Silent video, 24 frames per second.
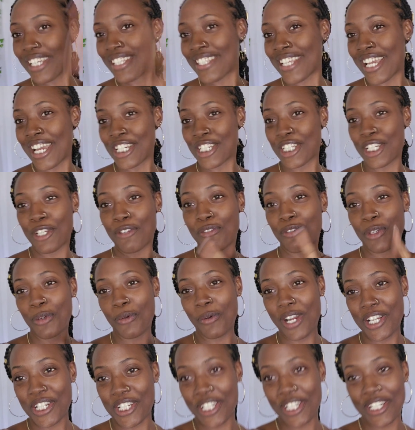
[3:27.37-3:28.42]
Tasha, if you're
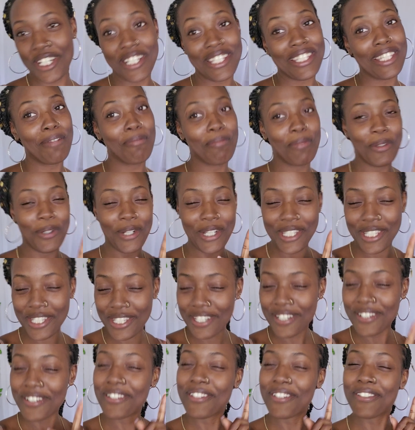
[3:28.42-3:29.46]
watching this, I'm going
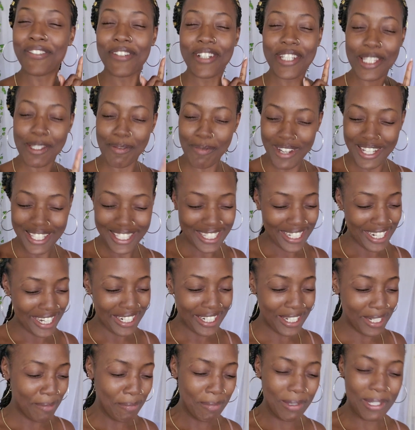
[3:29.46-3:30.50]
to respond to
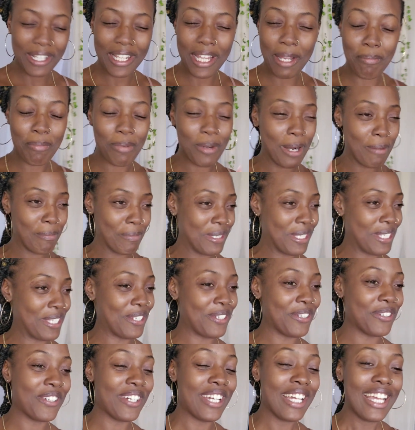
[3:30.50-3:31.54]
that email, I promise
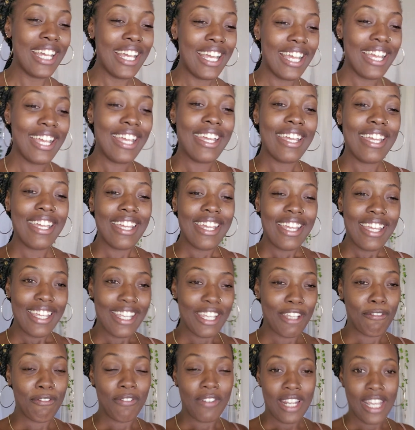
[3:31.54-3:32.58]
you.
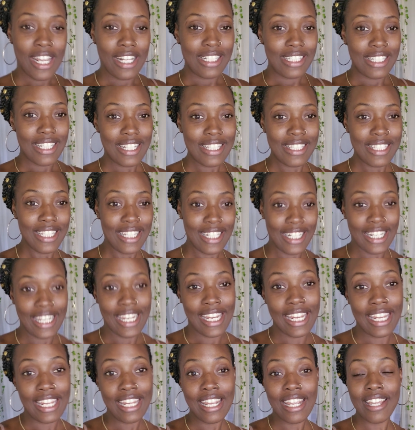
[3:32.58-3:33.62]
If not
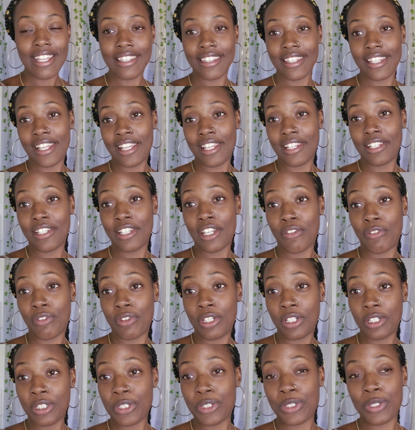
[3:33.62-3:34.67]
today, then
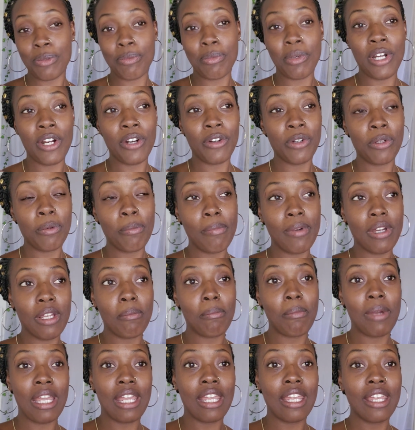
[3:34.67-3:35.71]
definitely tomorrow. But
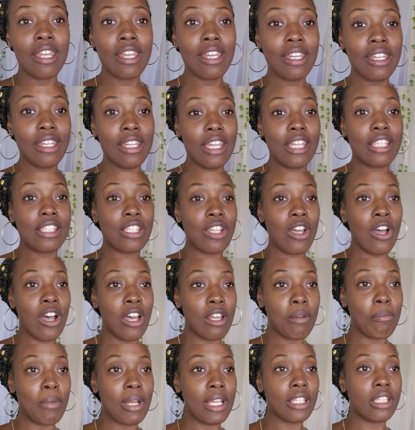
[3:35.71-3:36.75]
it's
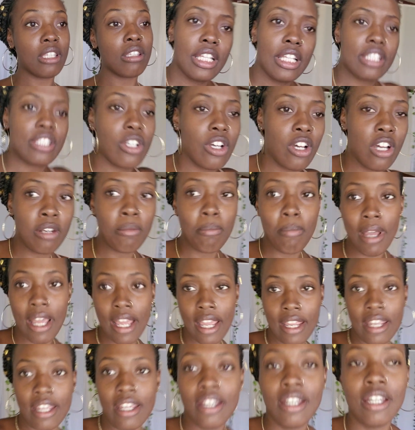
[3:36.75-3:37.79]
on
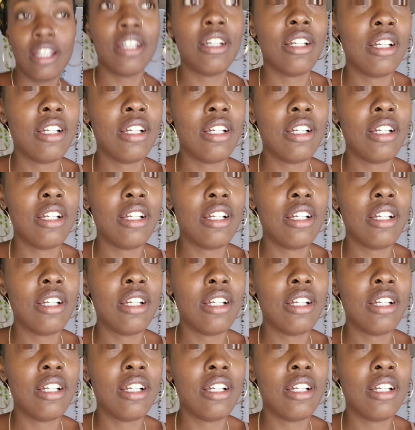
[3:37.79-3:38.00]
my